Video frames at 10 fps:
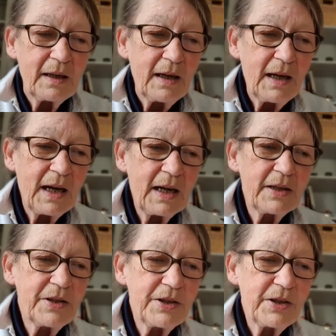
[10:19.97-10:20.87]

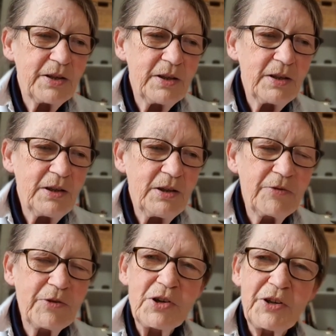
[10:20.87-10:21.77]
And you've
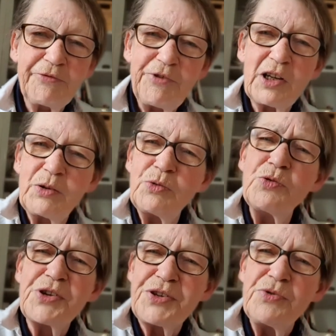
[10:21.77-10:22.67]
got to follow all
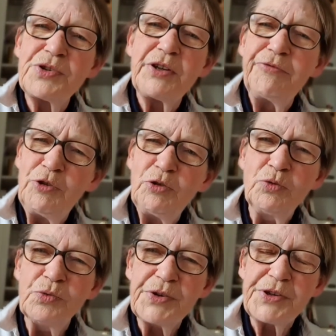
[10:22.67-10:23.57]
sorts of
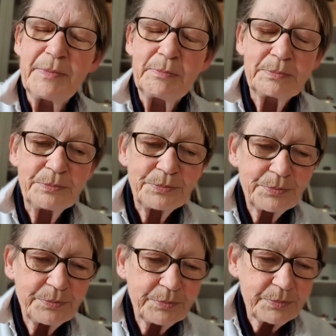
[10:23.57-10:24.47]
rules
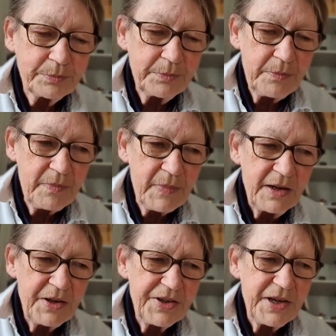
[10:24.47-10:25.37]

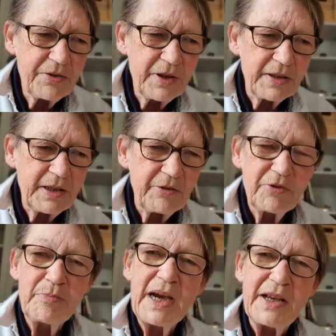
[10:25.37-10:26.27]
so that it
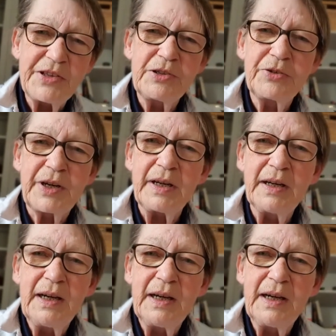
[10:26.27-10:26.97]
remains looking